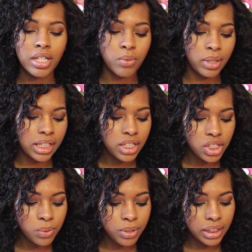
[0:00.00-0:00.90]
and 20
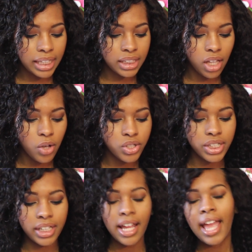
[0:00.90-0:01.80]
inches with a lace
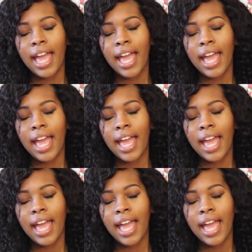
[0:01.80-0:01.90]
closure.